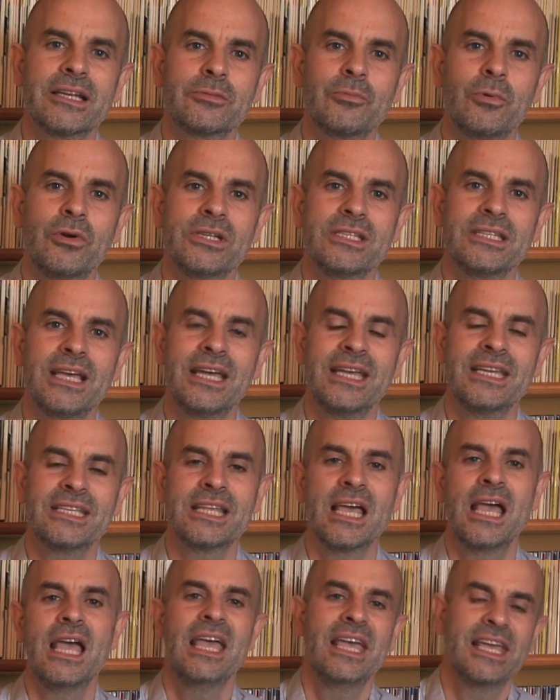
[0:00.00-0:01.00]
over and
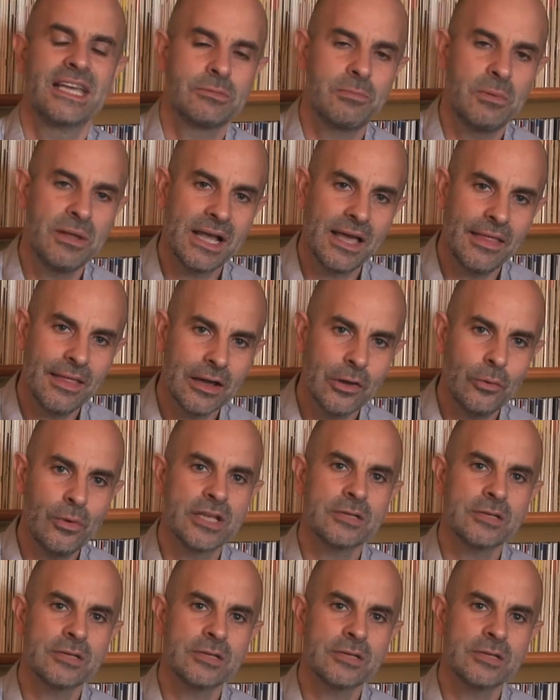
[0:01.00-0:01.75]
over again in